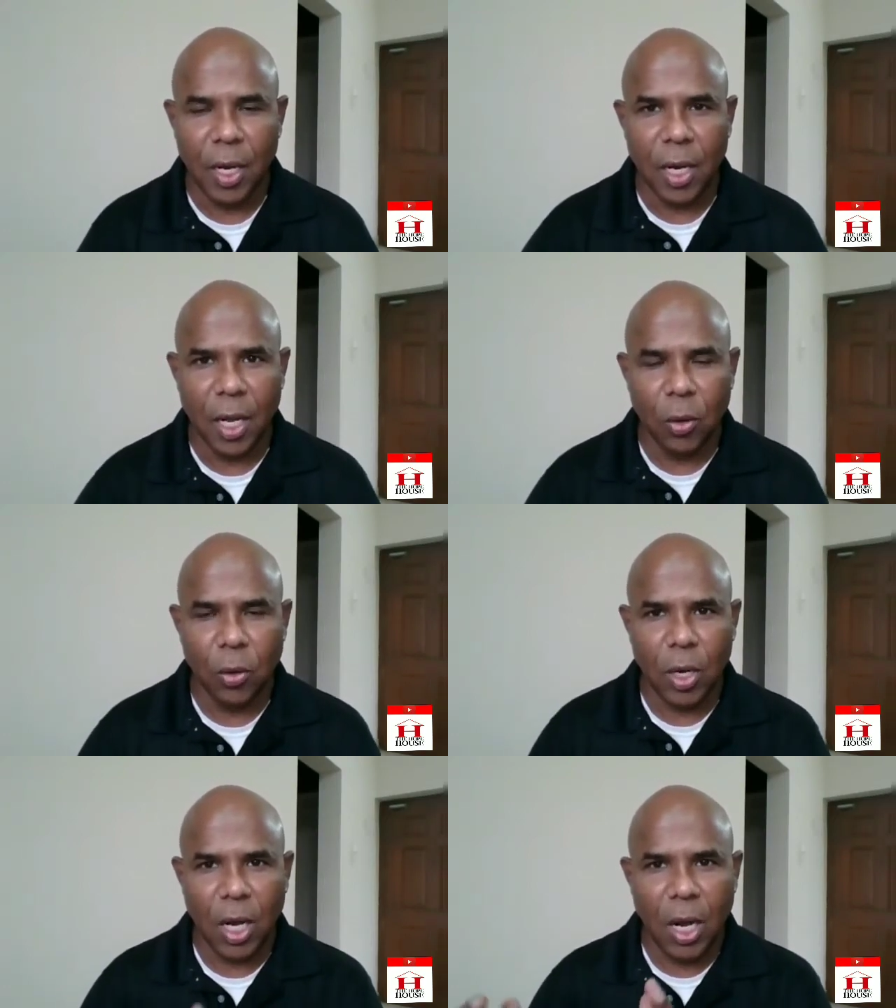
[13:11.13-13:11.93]

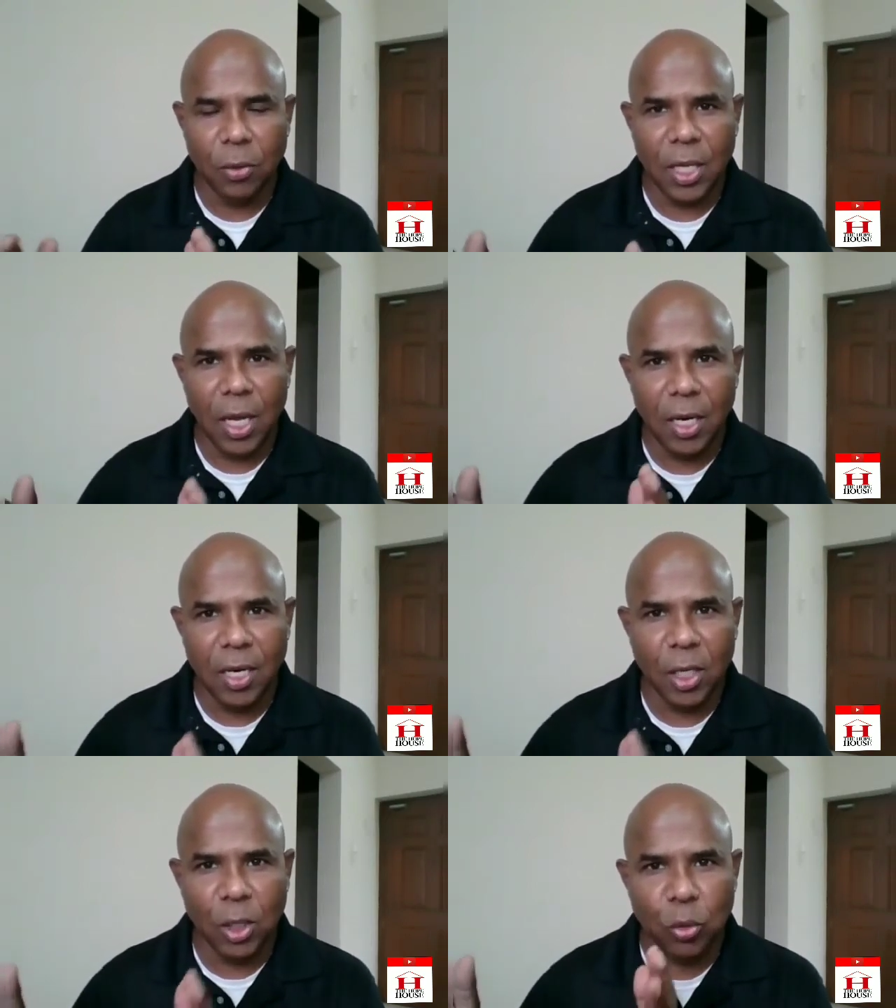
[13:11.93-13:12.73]
Now, out of the
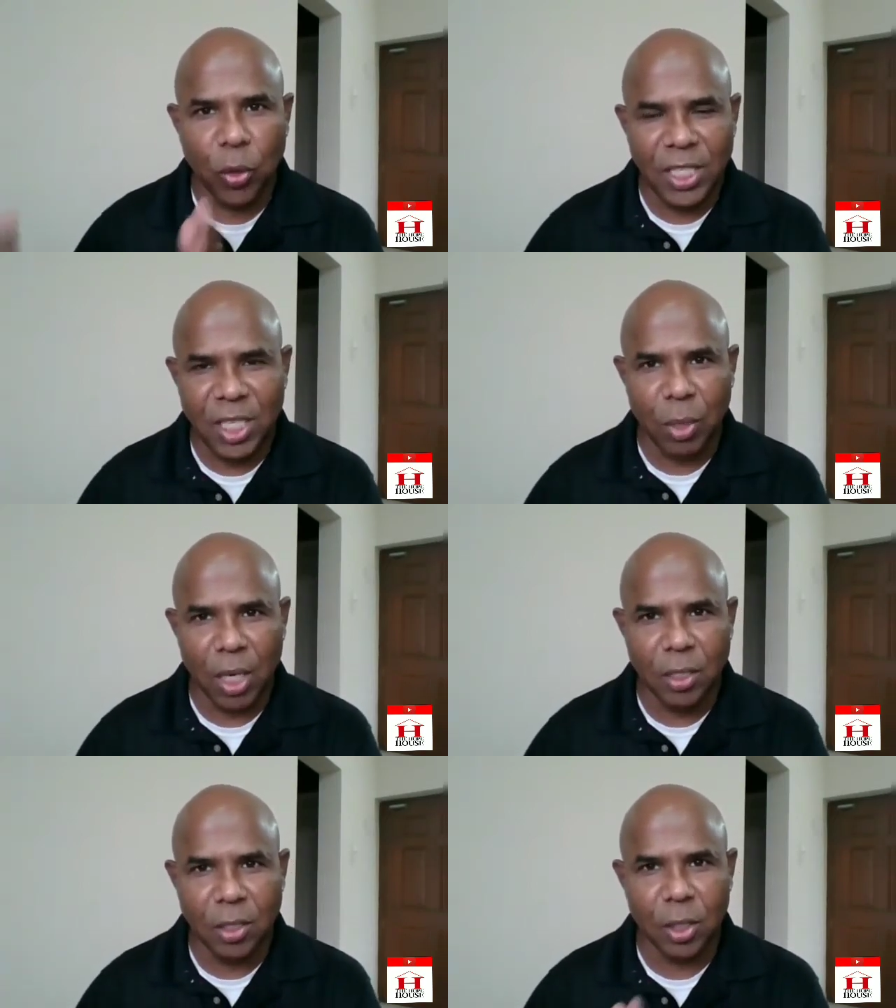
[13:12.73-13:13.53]
120
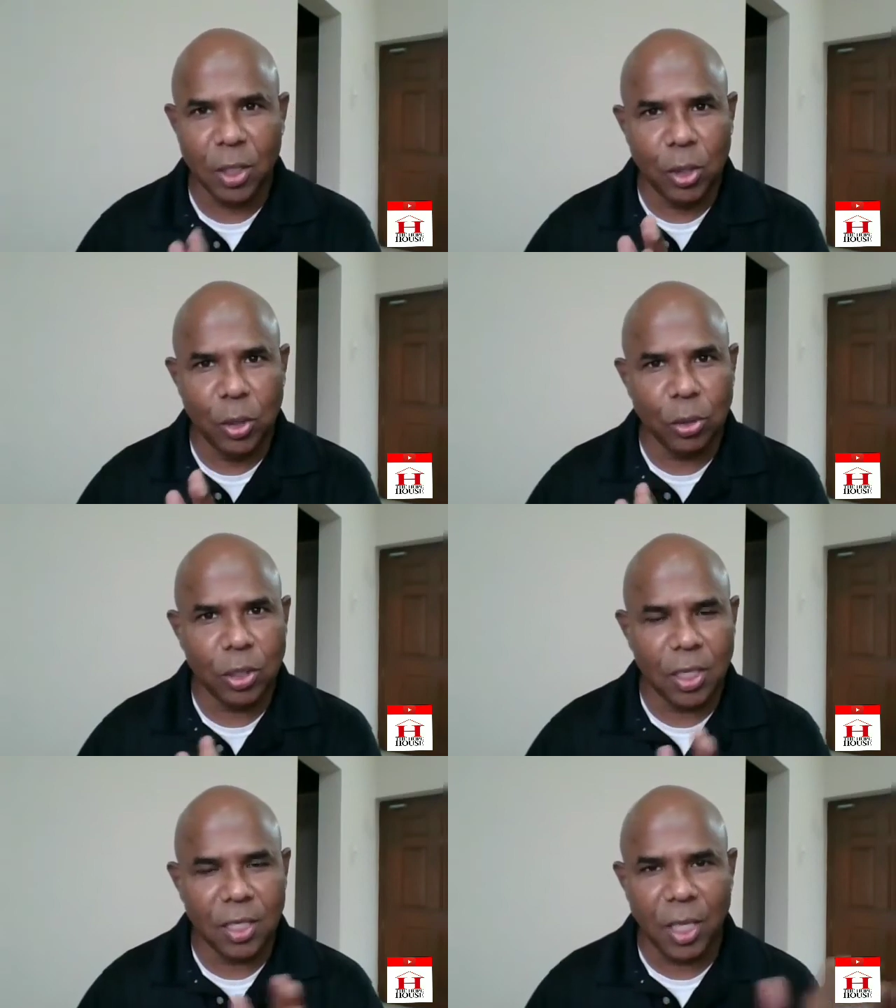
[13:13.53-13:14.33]
months, you
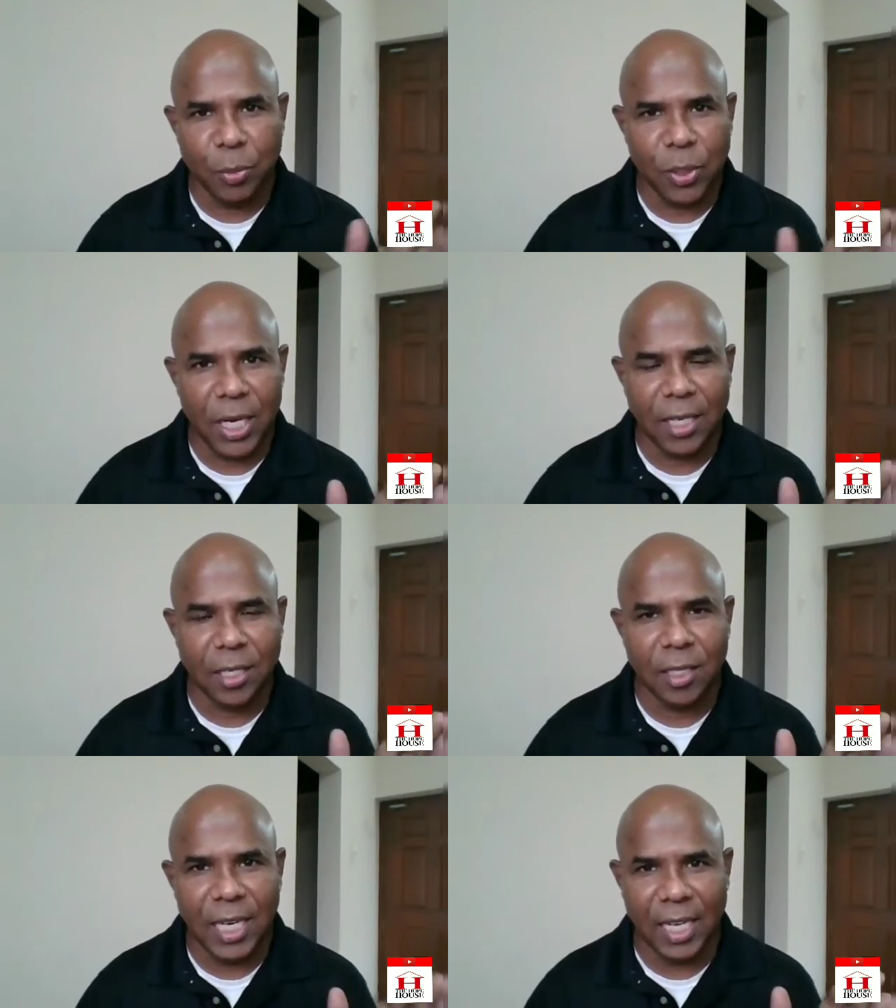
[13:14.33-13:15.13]

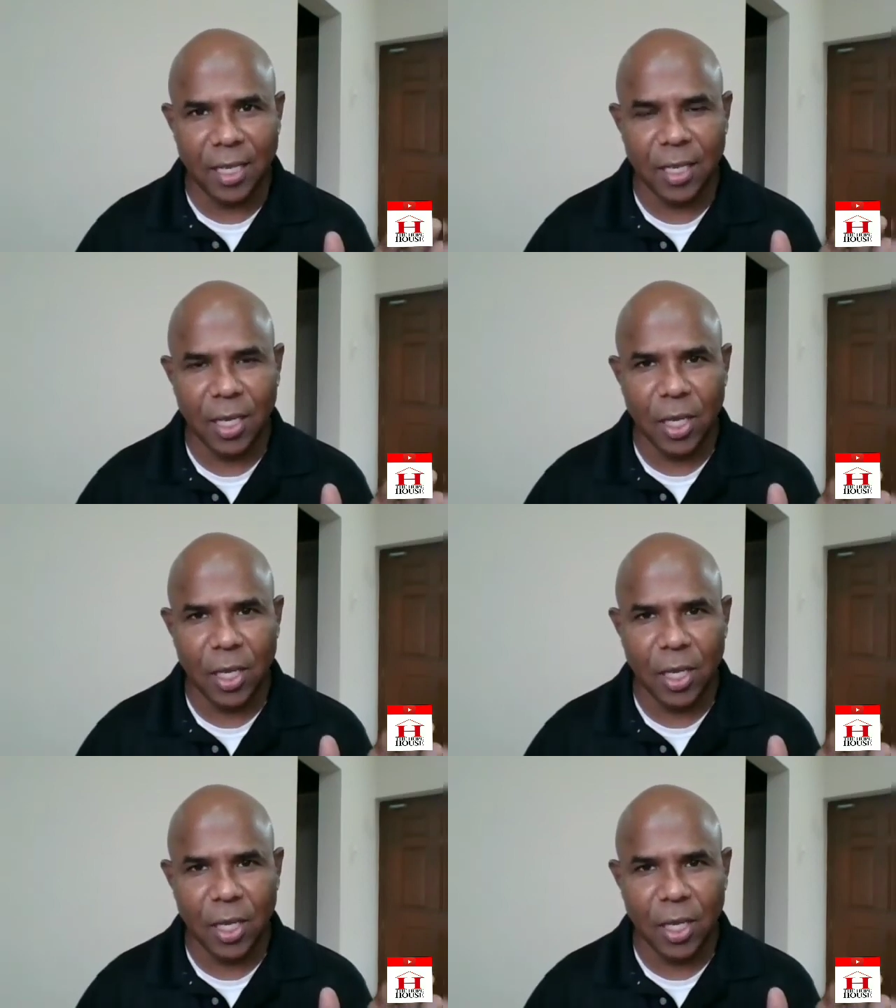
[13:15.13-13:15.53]
subtract 3.